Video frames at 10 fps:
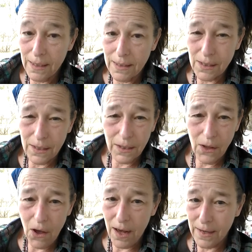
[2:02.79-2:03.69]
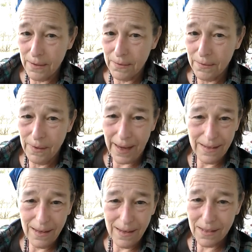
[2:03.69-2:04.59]
into a lot of,
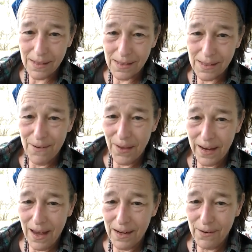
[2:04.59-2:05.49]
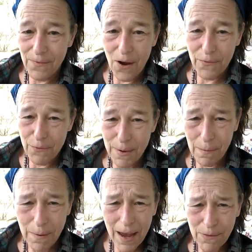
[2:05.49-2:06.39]
like, neat stuff, like, kind of off the
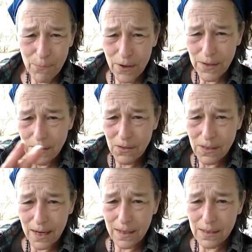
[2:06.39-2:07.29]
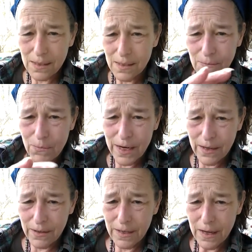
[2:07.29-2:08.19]
beaten path. Boy, this looks like it's
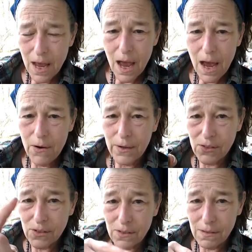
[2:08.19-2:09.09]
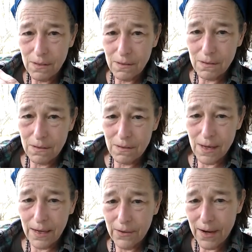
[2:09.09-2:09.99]
weird. Oh, it just,
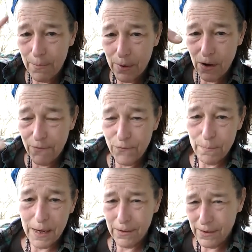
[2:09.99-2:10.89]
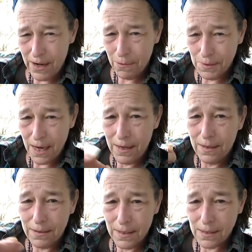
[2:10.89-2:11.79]
the internet went off for a minute. You know what I'm saying?
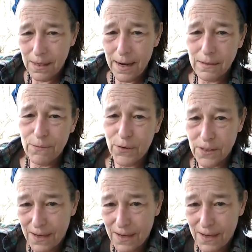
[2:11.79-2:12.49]
It disconnected for a